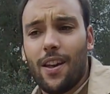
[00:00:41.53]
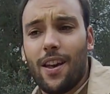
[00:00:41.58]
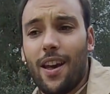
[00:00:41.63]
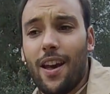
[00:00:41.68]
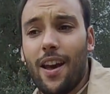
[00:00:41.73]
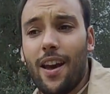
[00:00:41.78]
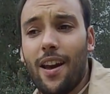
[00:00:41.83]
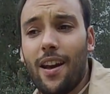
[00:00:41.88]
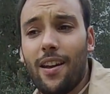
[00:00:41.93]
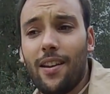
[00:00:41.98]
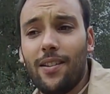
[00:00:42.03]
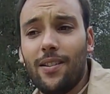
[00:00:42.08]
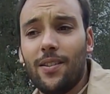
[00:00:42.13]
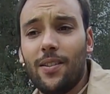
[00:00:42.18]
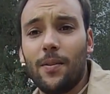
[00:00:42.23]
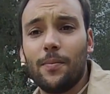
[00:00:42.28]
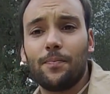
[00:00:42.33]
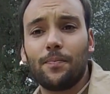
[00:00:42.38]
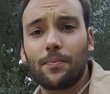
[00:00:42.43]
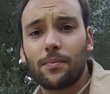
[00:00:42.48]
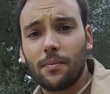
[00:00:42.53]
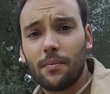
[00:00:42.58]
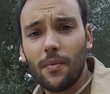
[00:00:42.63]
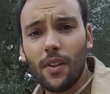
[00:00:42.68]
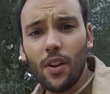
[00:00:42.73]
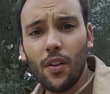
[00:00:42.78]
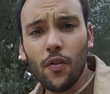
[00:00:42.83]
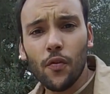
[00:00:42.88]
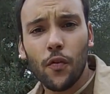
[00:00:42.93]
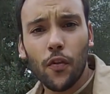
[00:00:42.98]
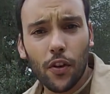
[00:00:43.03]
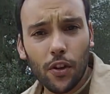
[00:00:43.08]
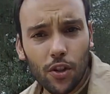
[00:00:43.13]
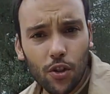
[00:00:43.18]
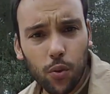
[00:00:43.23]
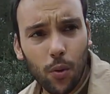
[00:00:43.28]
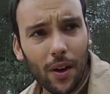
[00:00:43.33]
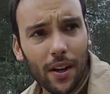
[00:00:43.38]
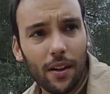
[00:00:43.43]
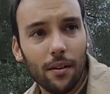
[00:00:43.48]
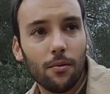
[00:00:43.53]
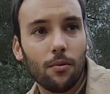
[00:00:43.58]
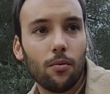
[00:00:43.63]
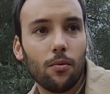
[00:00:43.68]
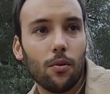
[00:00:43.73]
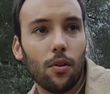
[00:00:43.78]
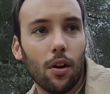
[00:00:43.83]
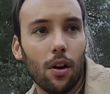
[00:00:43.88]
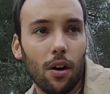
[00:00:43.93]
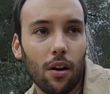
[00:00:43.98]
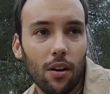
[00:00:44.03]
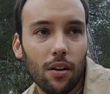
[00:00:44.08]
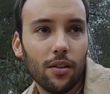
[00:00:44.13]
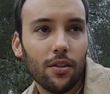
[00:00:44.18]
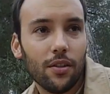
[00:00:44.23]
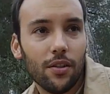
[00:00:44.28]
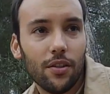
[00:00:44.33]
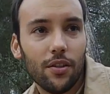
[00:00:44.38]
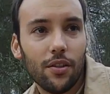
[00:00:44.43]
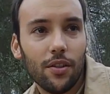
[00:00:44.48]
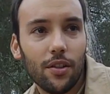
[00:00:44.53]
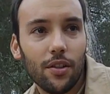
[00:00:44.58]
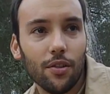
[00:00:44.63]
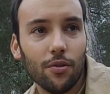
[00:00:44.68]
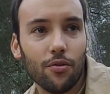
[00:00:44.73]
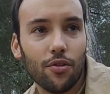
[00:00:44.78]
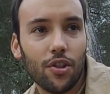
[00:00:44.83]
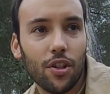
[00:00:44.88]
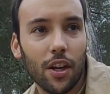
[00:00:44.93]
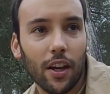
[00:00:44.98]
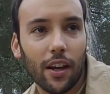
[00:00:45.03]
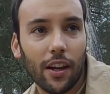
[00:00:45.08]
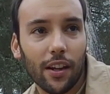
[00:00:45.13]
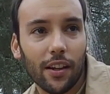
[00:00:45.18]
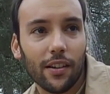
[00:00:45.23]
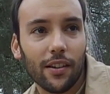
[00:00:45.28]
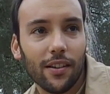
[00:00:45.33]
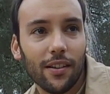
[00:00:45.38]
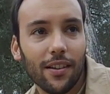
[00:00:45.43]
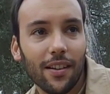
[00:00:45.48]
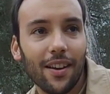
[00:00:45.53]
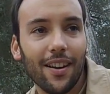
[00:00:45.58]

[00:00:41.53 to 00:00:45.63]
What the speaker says: And for whoa, you chickens.